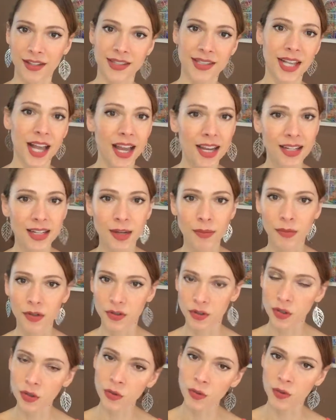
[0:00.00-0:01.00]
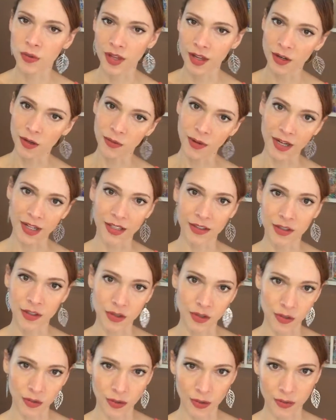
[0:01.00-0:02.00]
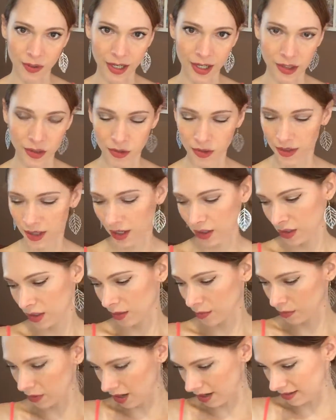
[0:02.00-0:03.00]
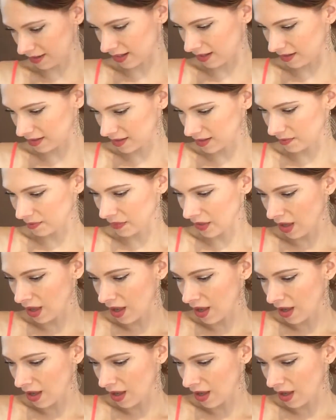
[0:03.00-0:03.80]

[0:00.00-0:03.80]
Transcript: sign number 2 that you're ready to do the reintroduction process.